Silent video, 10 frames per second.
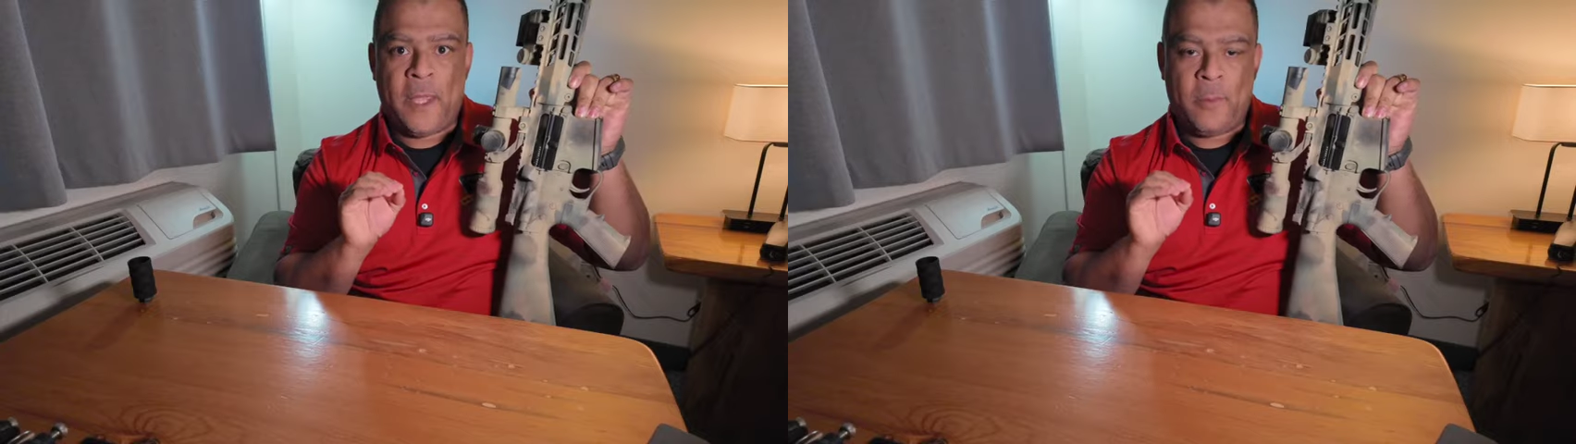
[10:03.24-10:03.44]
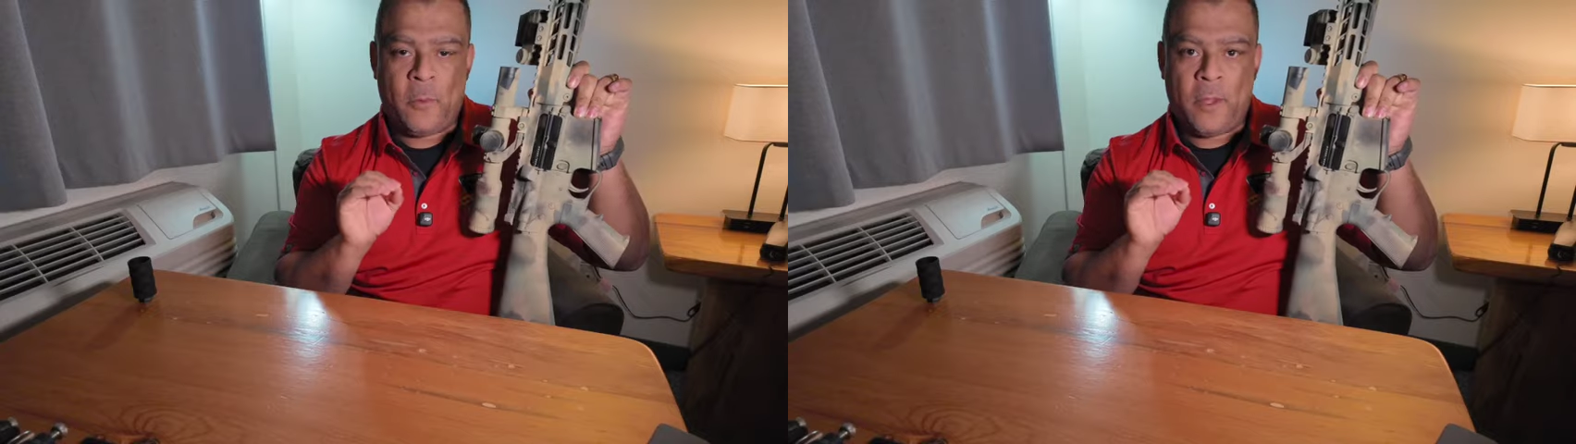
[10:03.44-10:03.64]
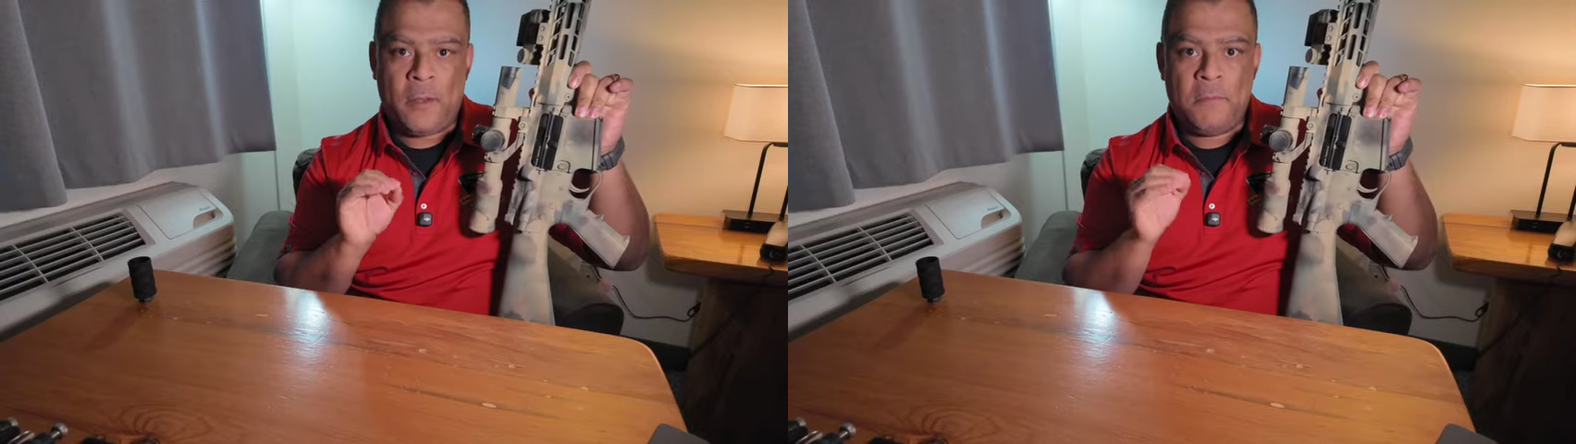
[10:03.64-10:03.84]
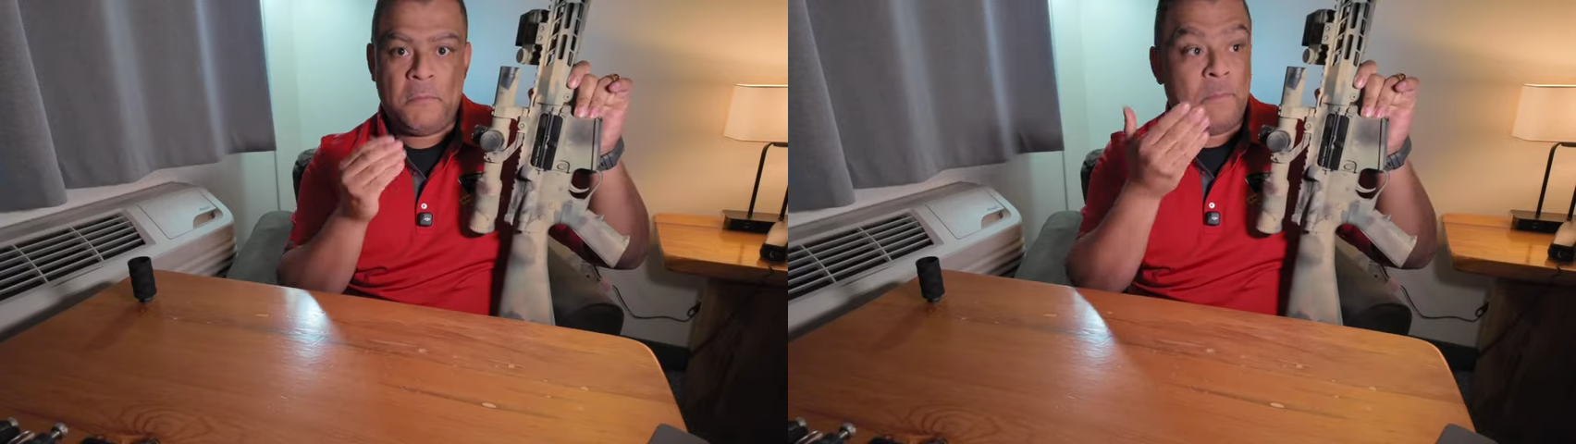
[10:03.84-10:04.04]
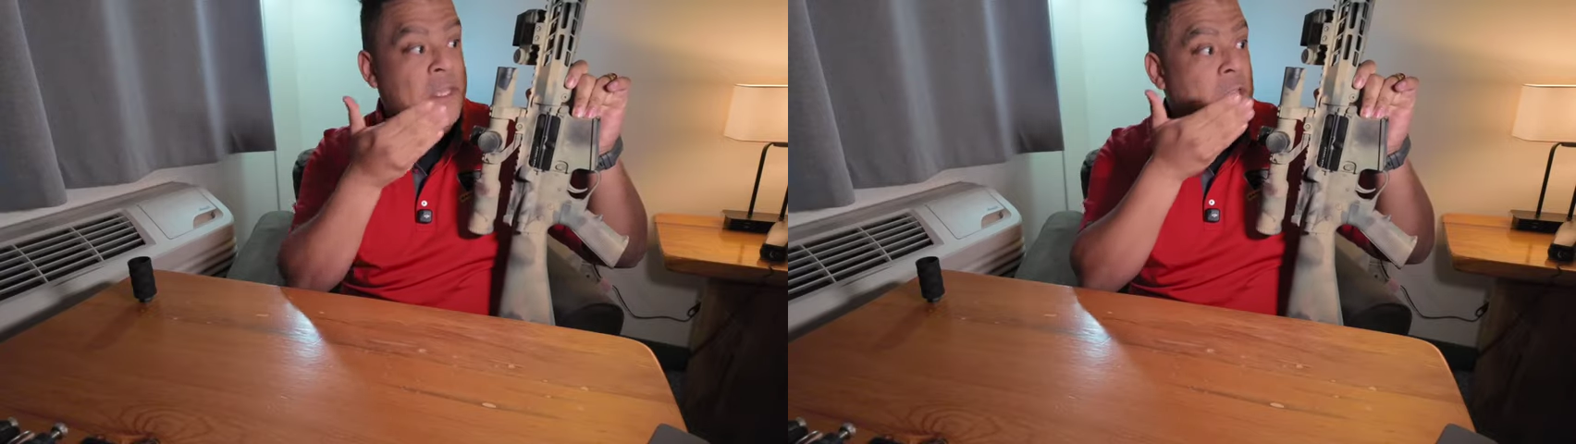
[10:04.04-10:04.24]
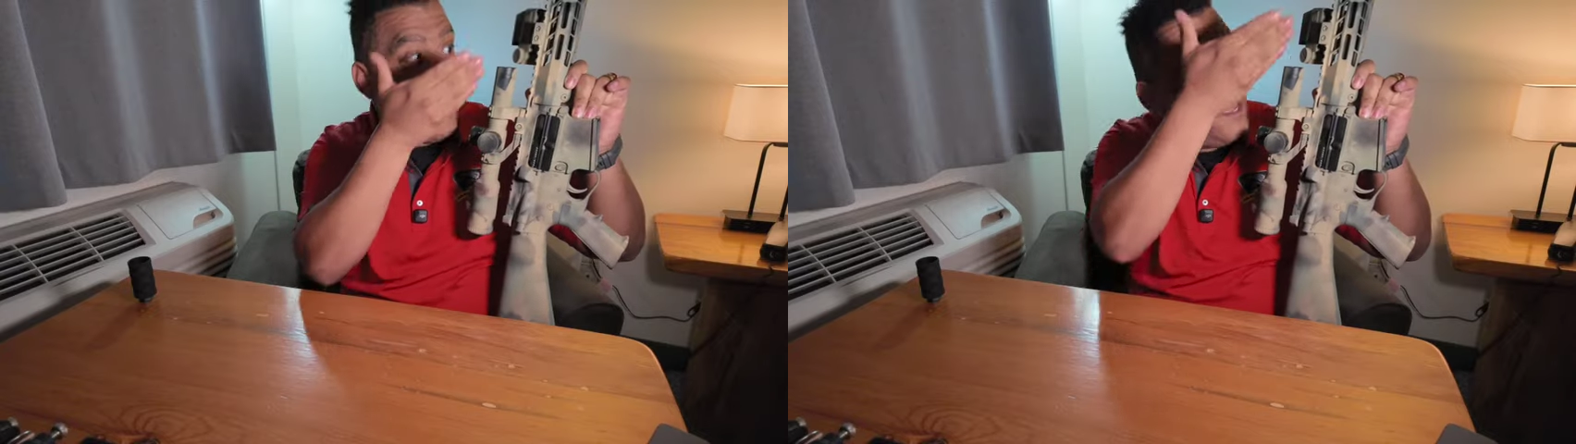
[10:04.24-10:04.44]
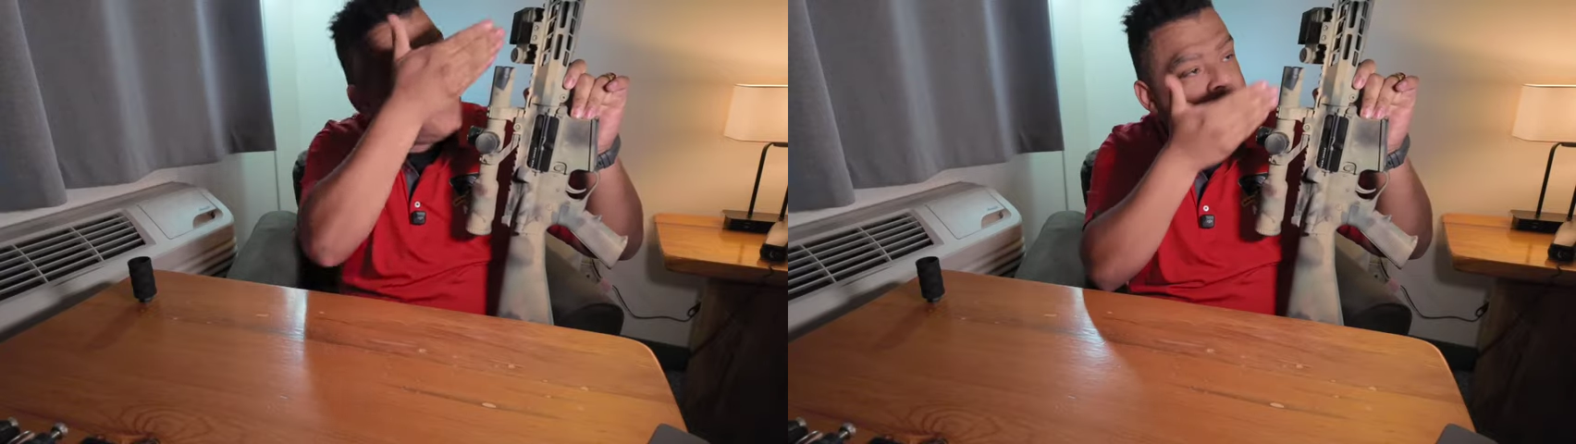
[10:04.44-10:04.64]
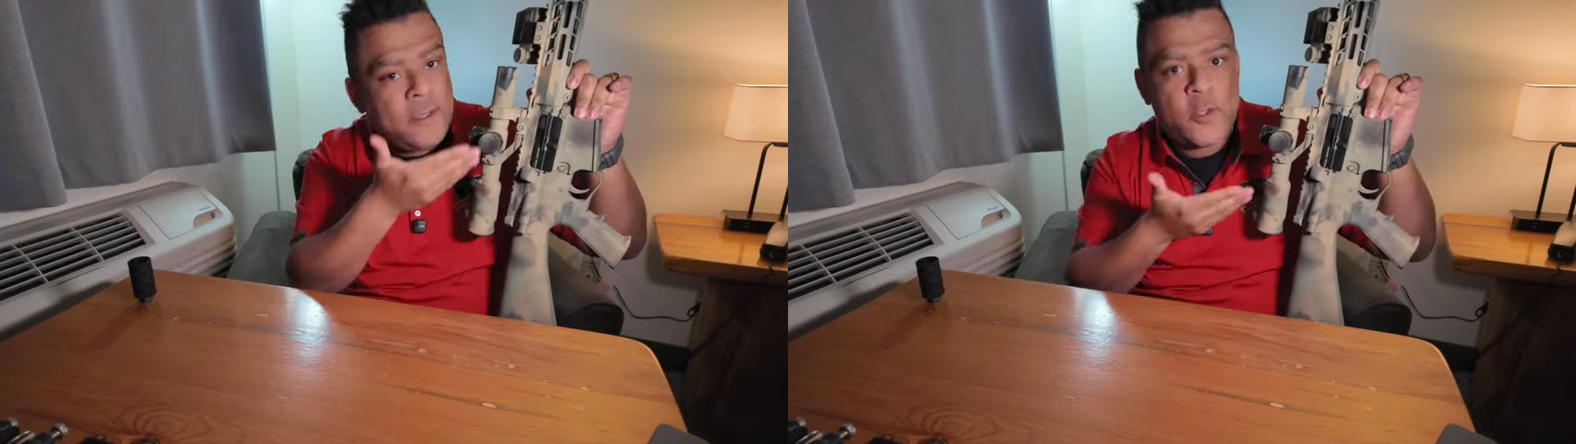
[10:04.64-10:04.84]
paperweight
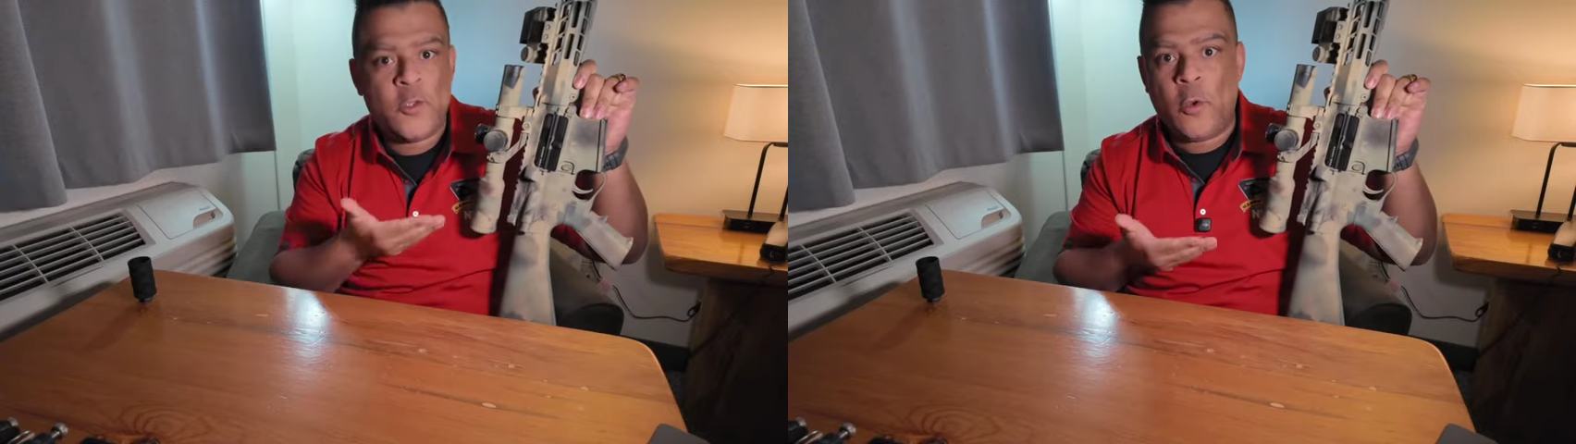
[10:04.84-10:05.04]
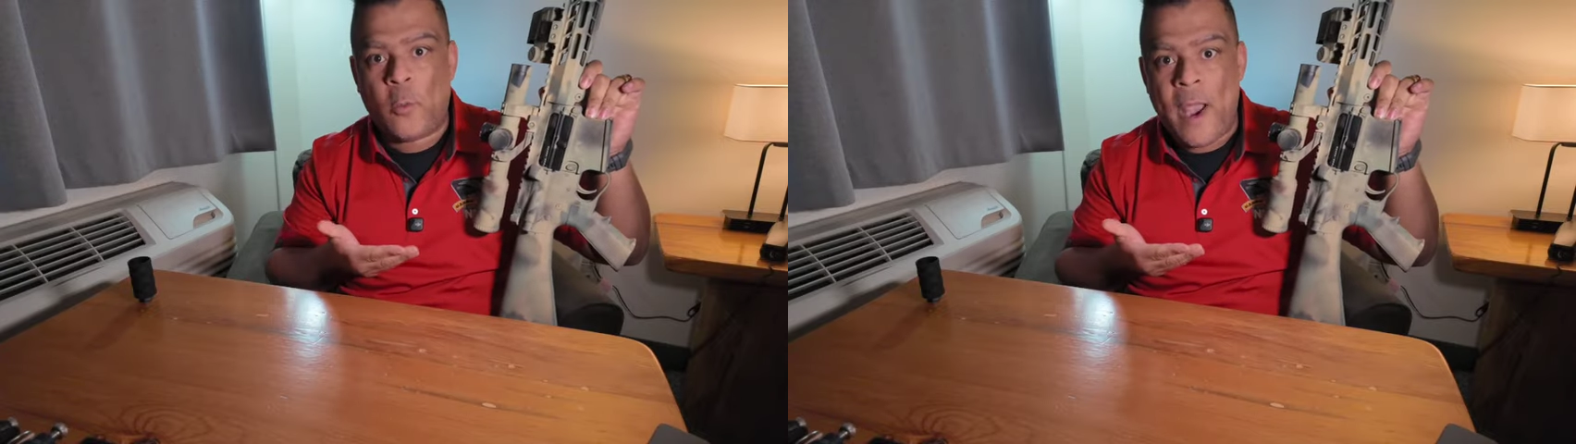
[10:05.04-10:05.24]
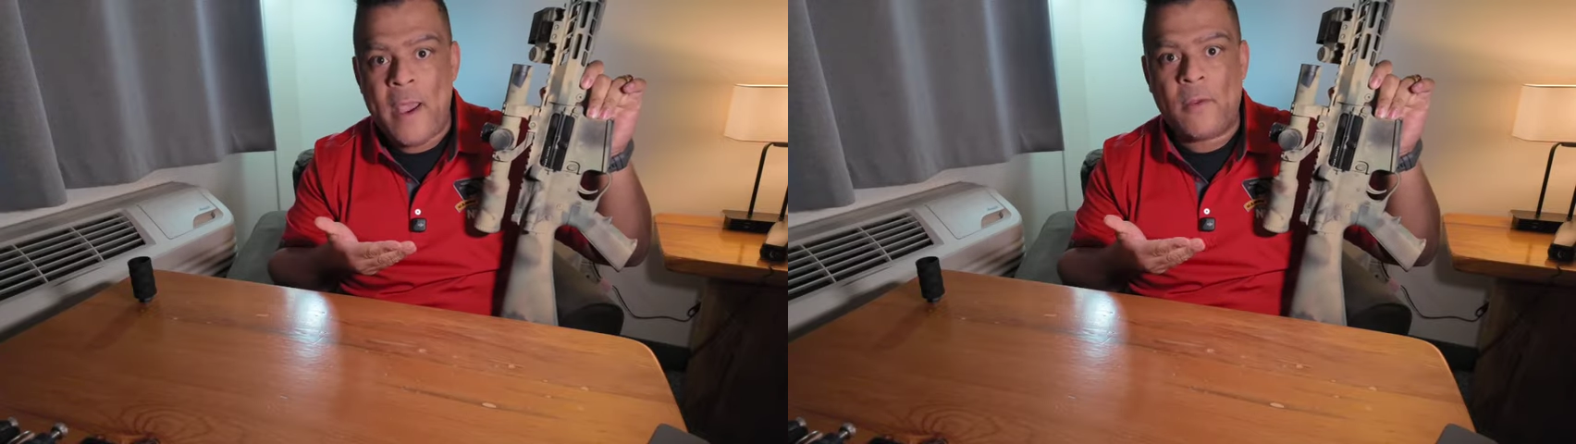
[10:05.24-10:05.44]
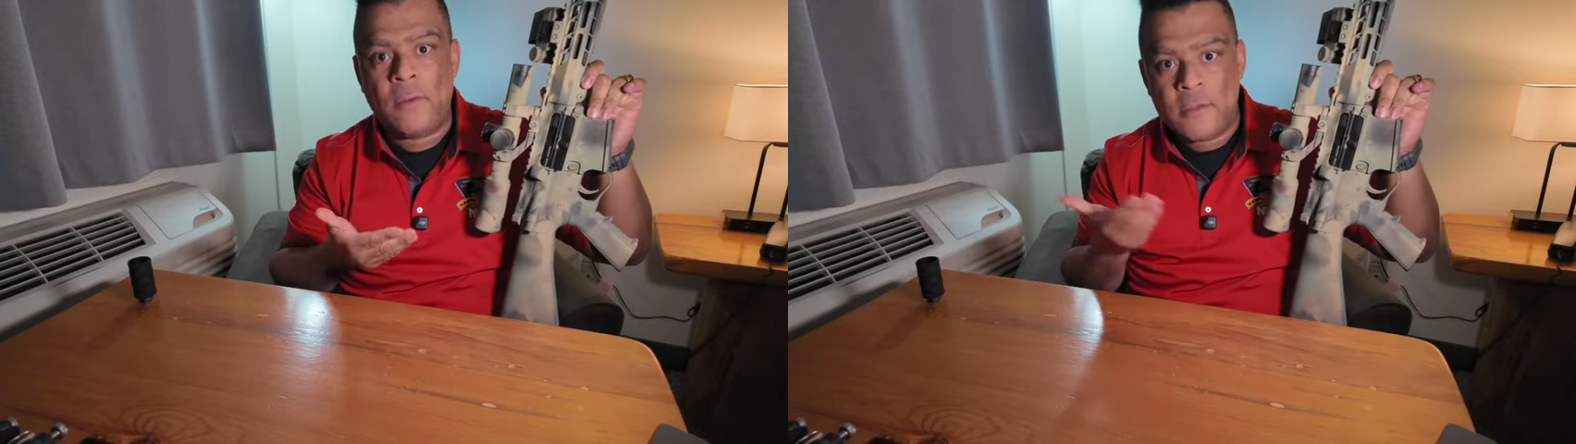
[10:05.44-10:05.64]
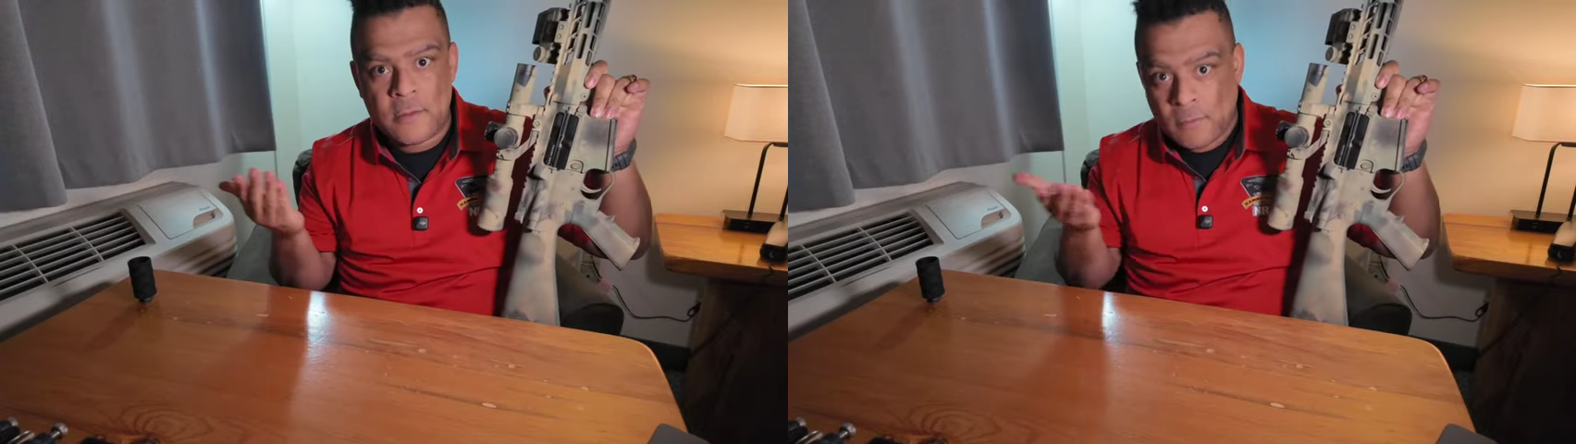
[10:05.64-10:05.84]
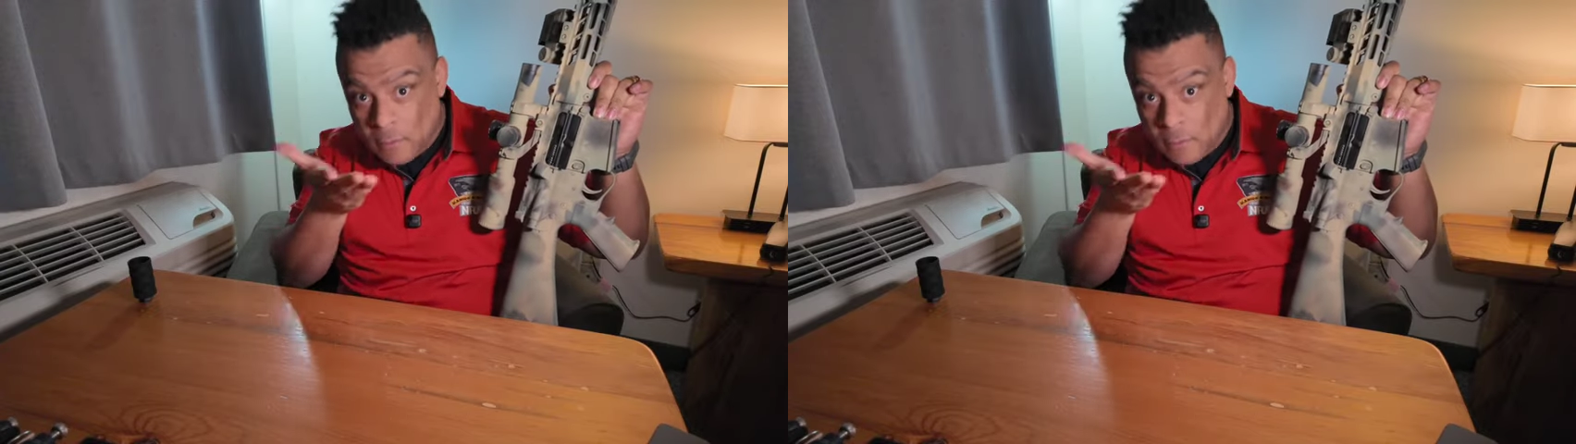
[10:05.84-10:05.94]
because there's no rounds,